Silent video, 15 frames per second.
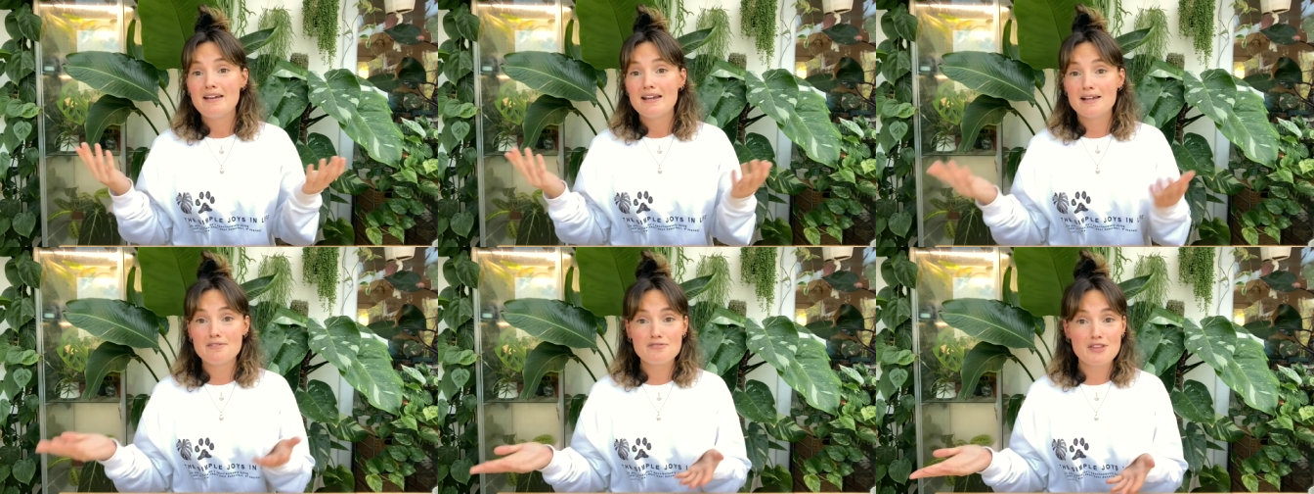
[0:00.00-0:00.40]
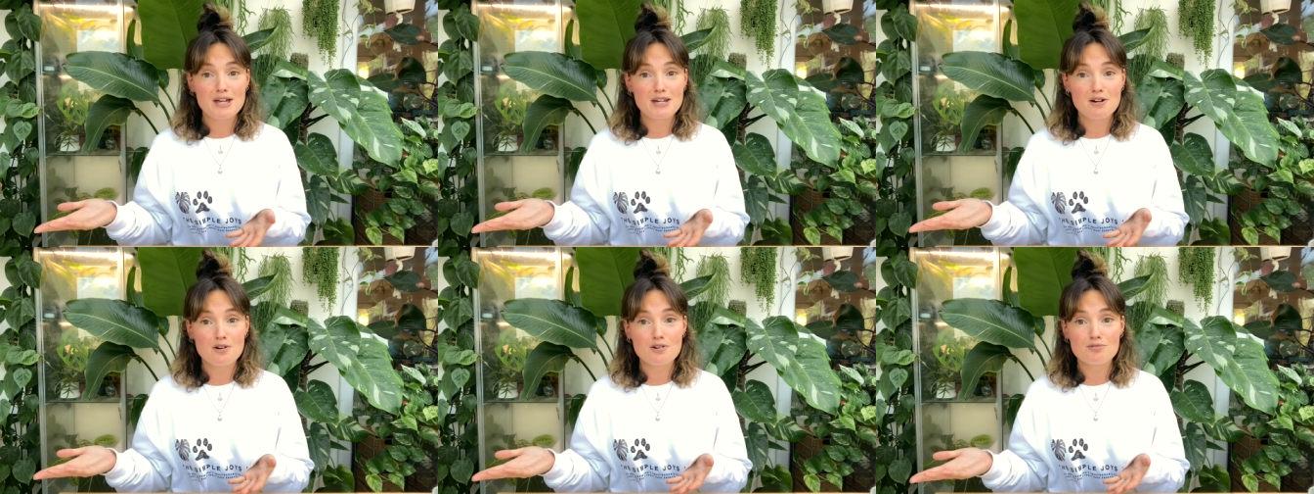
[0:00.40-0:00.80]
If they're
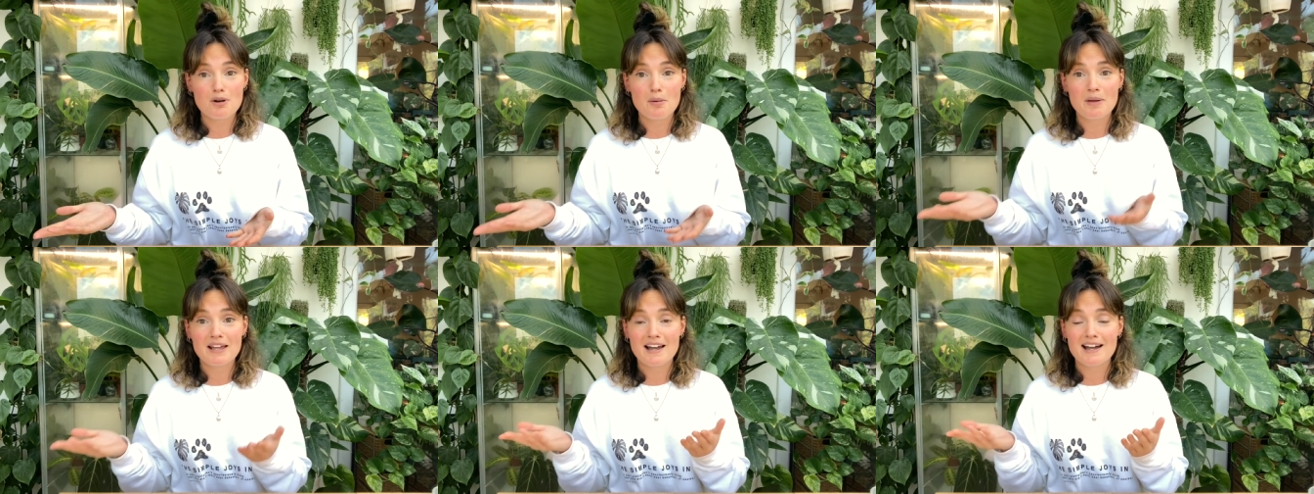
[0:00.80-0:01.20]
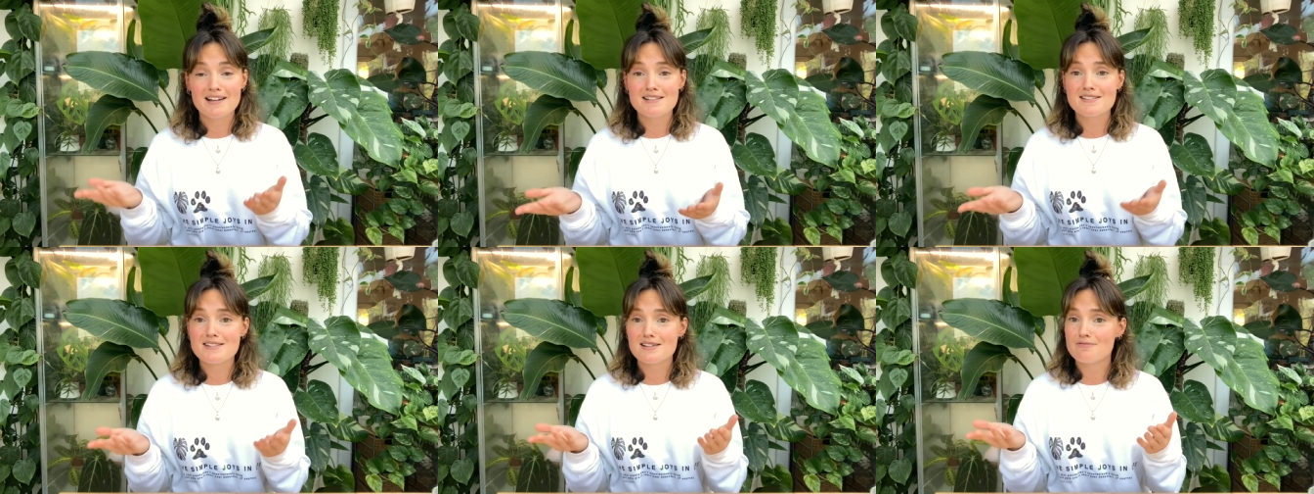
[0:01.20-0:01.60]
not growing
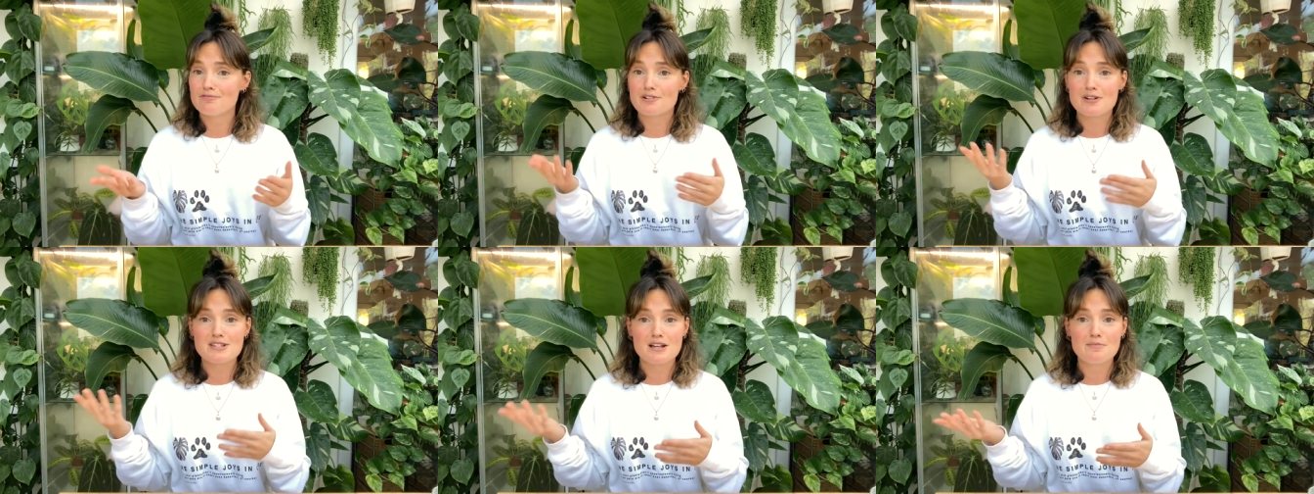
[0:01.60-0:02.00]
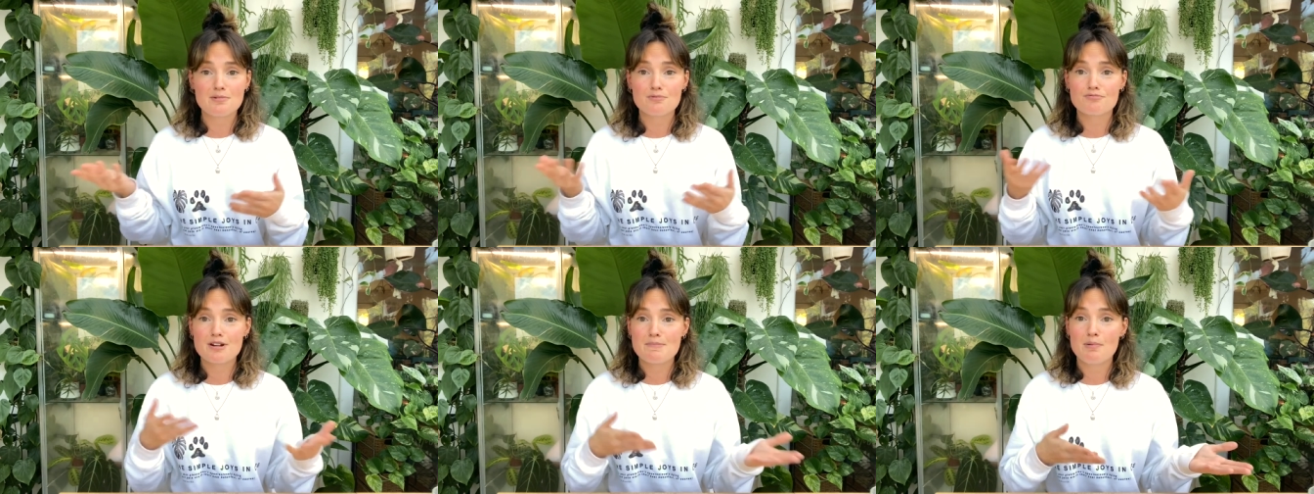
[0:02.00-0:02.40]
and, for
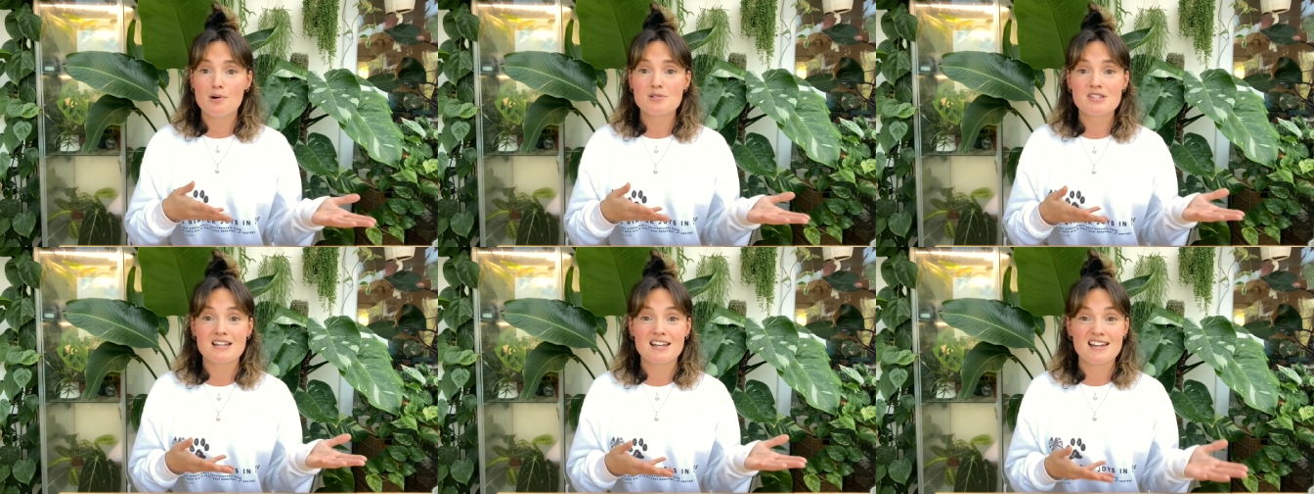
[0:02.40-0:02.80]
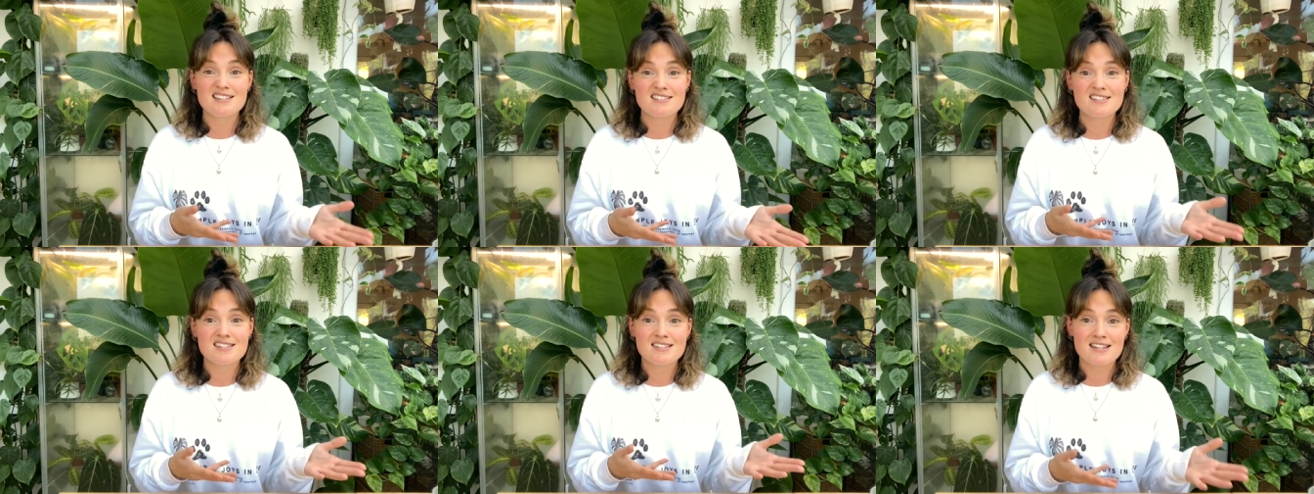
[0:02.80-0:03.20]
example, repotting
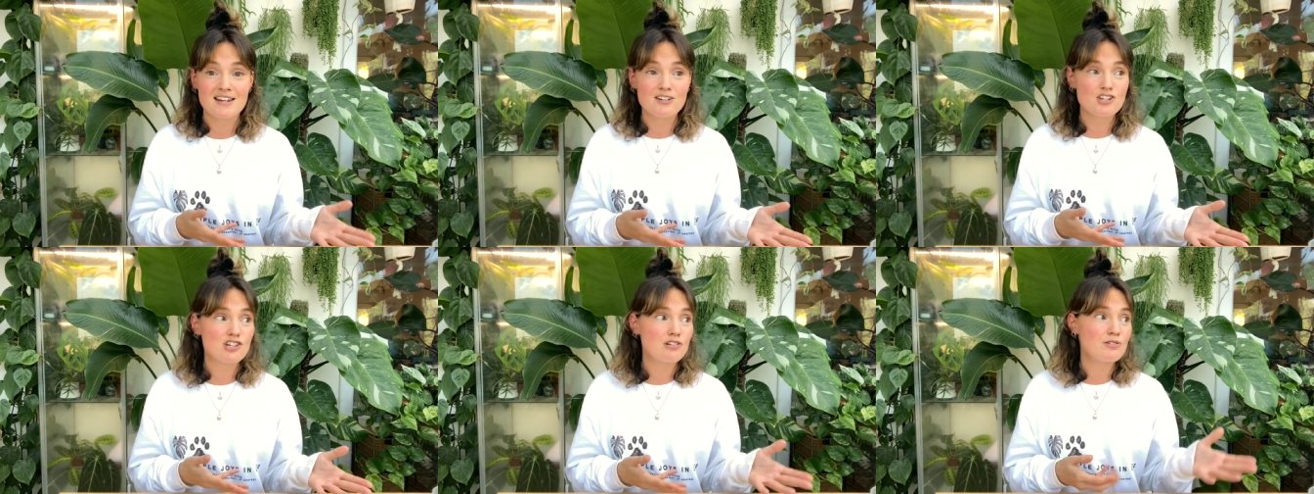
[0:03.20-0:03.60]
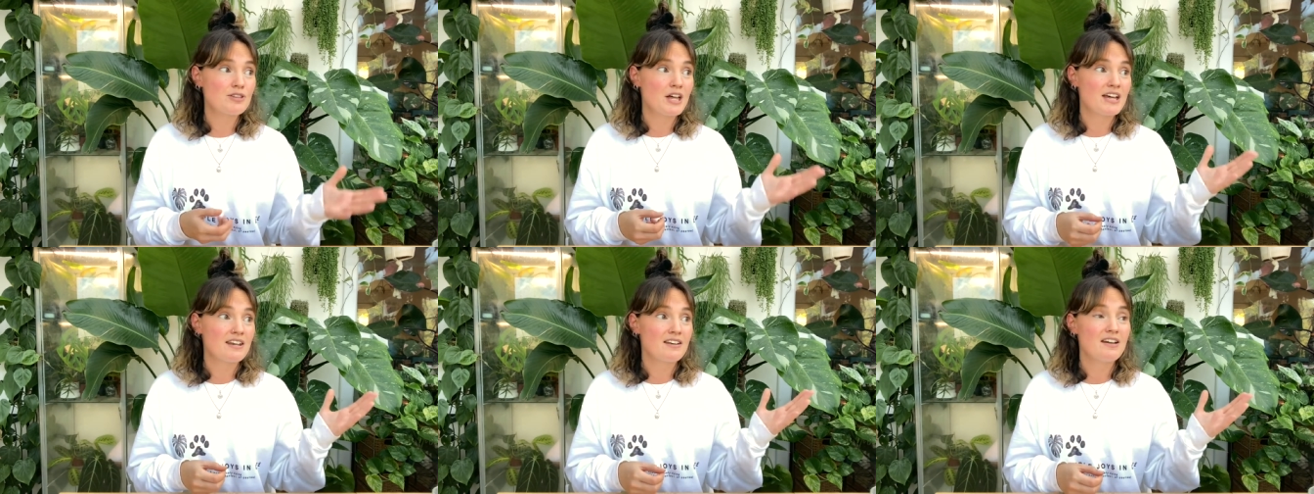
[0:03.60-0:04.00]
isn't essential,
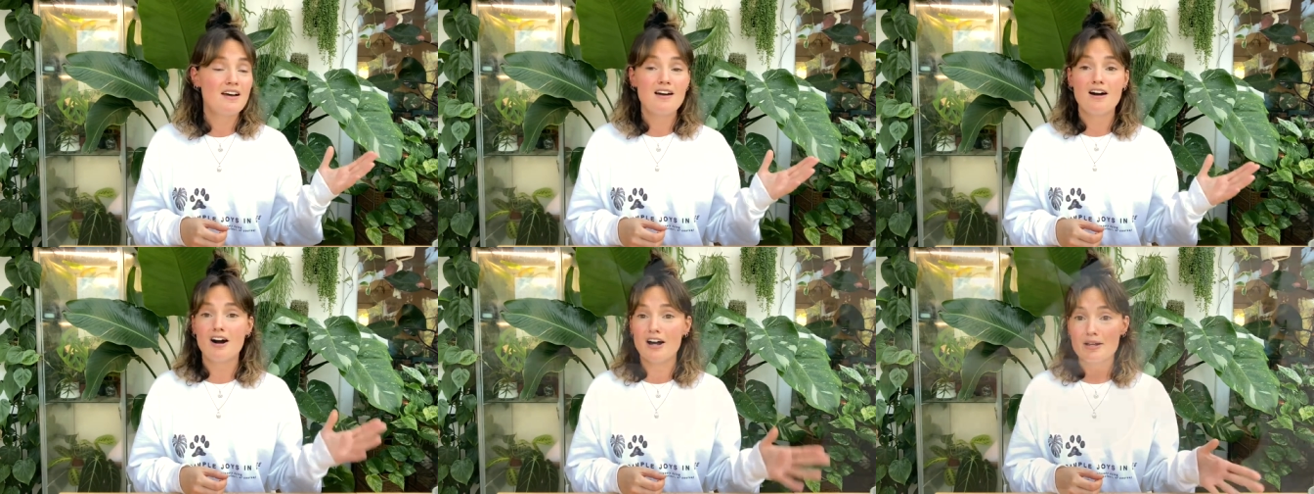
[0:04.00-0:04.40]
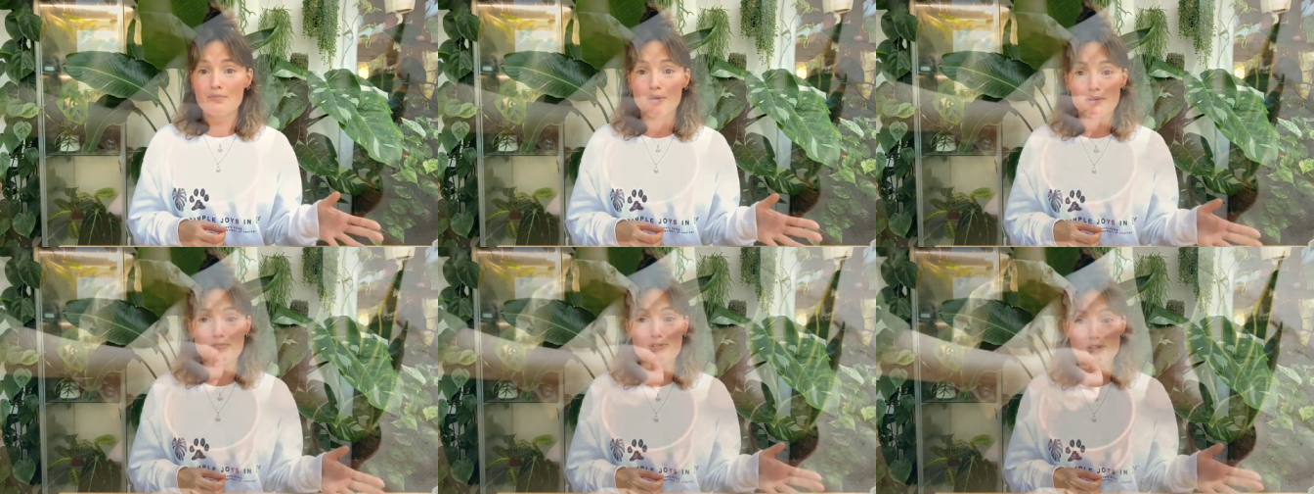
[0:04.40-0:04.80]
then I
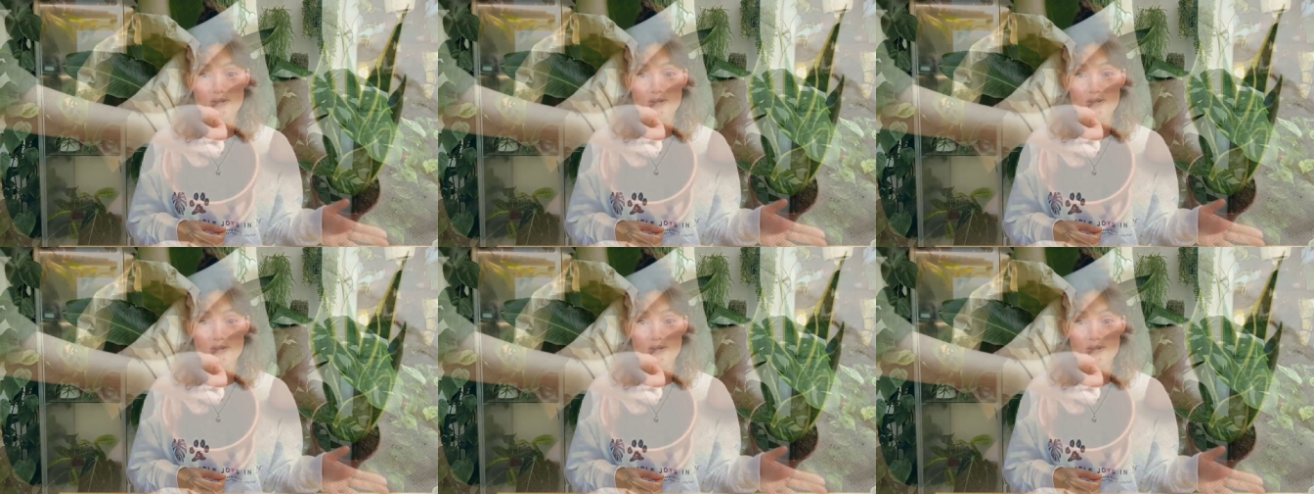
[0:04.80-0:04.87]
won't